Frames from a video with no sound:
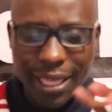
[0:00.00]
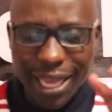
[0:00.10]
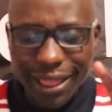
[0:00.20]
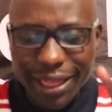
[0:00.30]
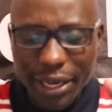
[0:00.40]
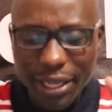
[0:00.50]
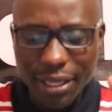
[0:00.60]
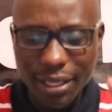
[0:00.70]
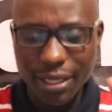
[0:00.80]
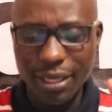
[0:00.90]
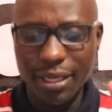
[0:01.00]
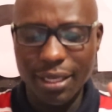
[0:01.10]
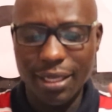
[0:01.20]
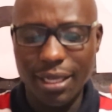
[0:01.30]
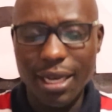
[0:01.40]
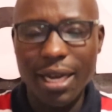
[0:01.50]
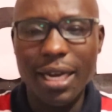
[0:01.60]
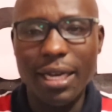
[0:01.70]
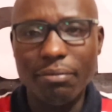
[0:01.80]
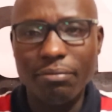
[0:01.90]
There are three,
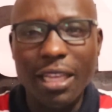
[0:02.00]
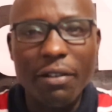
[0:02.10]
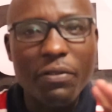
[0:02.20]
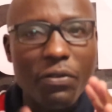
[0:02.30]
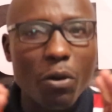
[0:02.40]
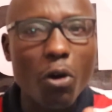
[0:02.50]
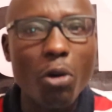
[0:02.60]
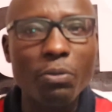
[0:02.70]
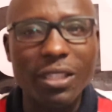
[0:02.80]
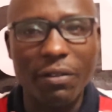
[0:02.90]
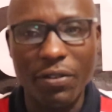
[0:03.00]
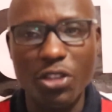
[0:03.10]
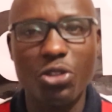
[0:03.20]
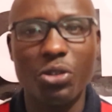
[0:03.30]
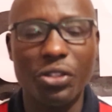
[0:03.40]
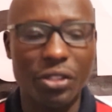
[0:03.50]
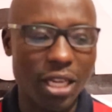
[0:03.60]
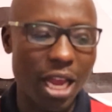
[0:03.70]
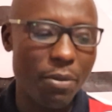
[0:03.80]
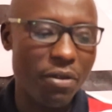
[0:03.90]
uh, there are four
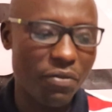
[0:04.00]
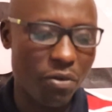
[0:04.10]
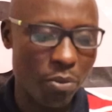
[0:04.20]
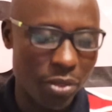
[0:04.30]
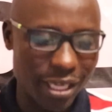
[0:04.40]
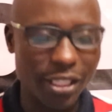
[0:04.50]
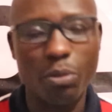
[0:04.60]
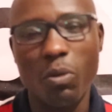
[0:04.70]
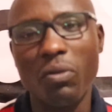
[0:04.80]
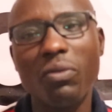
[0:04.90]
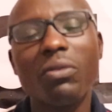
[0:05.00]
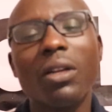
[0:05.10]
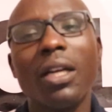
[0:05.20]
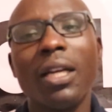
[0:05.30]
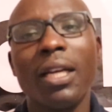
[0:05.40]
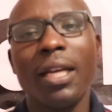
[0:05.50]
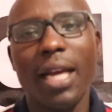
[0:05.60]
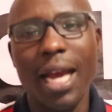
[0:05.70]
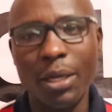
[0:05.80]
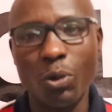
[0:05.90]
observations coming from this move
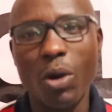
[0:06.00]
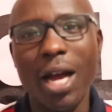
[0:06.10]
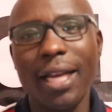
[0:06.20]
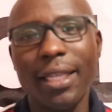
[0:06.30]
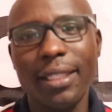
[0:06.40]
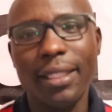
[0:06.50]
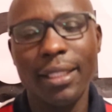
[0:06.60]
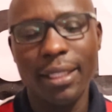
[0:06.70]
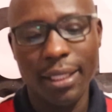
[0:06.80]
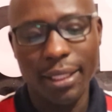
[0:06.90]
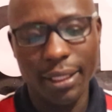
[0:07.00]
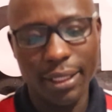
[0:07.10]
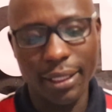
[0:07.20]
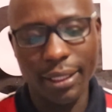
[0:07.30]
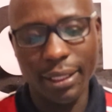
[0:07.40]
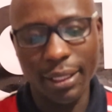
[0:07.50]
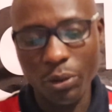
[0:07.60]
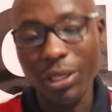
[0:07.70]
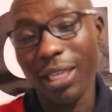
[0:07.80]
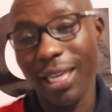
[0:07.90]
and why
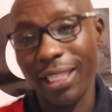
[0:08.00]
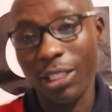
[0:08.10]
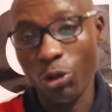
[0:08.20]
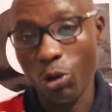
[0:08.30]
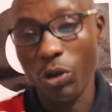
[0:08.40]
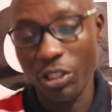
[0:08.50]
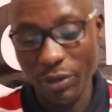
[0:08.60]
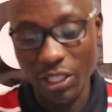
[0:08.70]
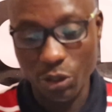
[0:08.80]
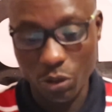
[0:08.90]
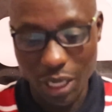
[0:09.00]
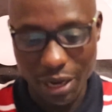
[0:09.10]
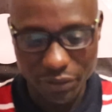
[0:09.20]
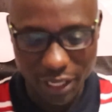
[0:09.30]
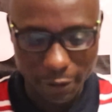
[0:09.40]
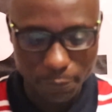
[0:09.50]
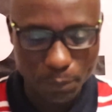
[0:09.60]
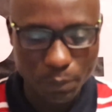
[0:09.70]
looking like Joho is being sought after.